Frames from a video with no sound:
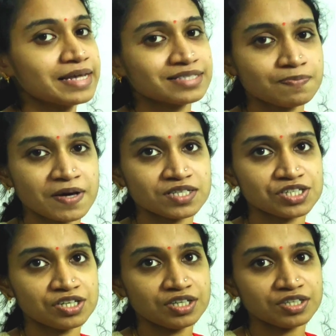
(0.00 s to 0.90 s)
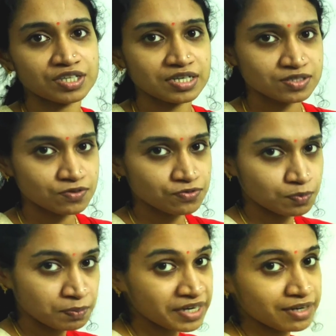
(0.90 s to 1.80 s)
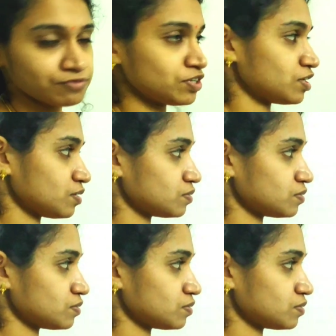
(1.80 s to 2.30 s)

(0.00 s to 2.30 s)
expansion in case of middle finger.